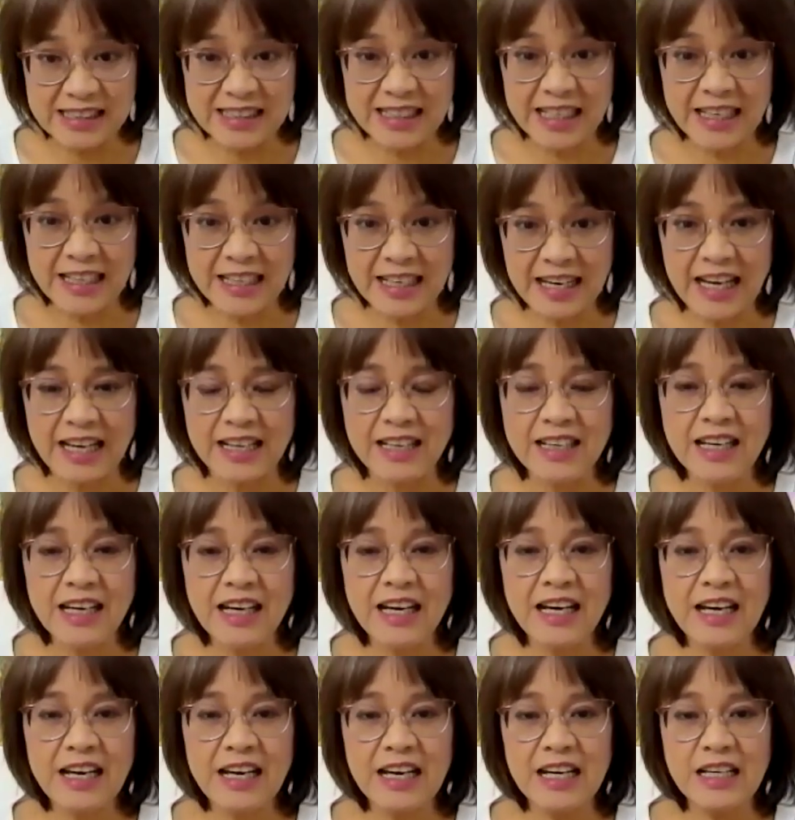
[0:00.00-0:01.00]
say that
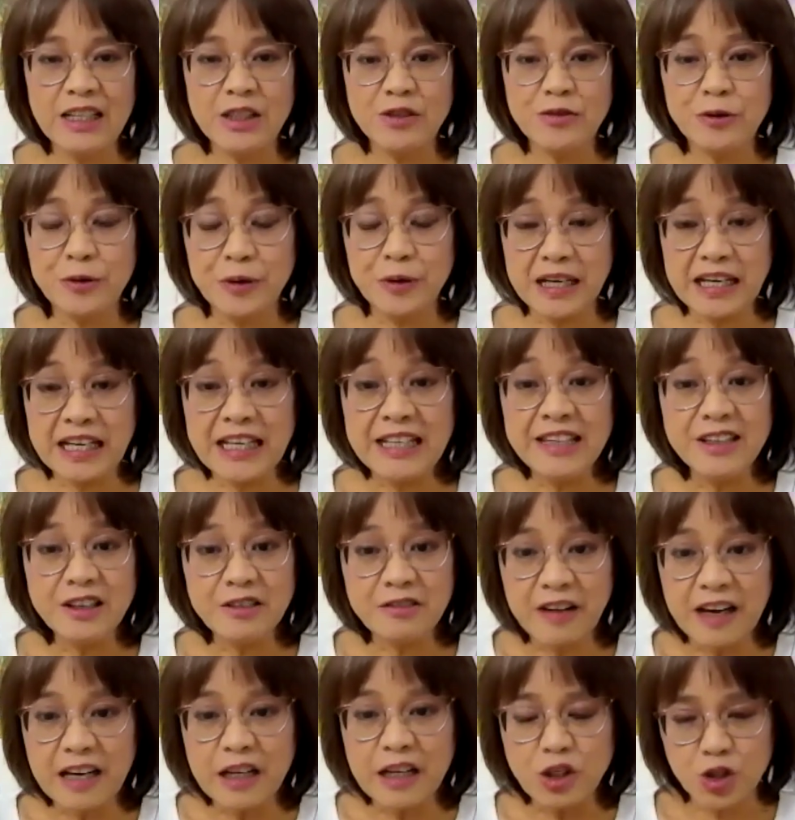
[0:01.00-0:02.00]
is for
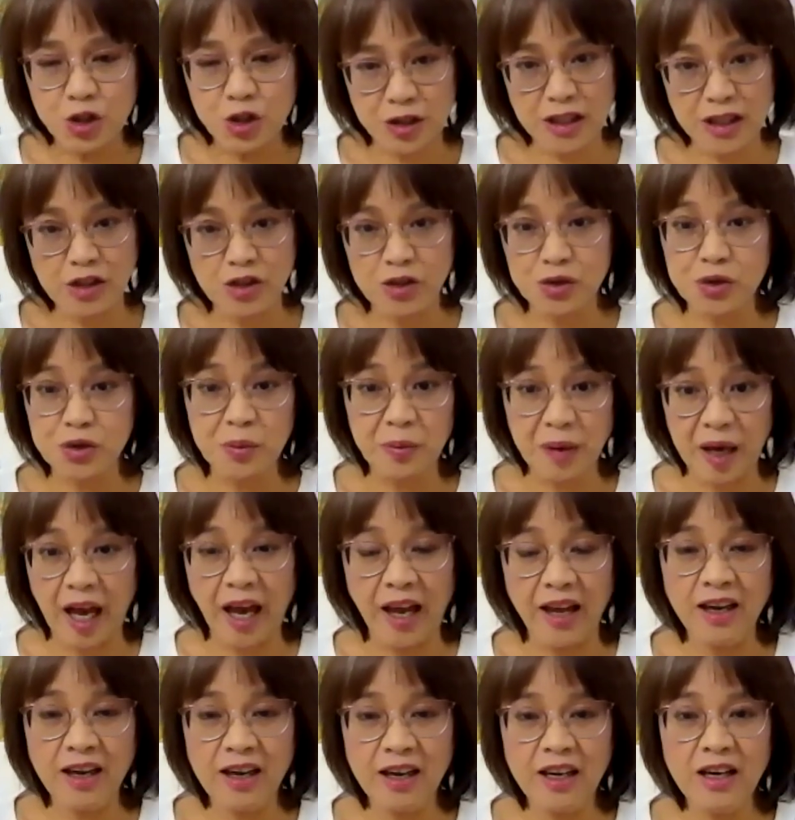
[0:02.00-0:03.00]
innovation in
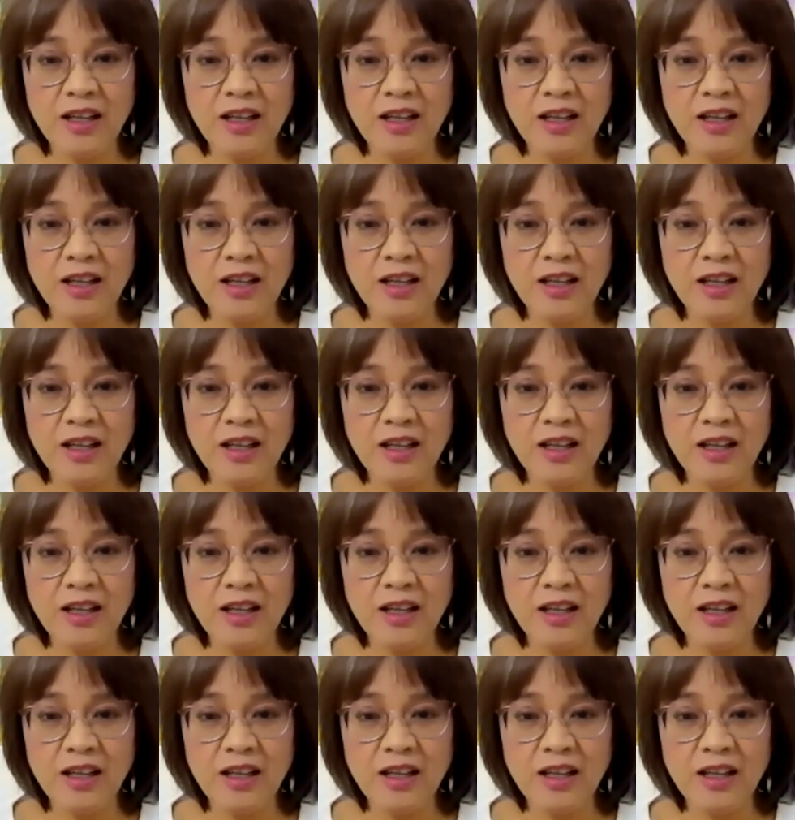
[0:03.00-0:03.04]
Sumi-e.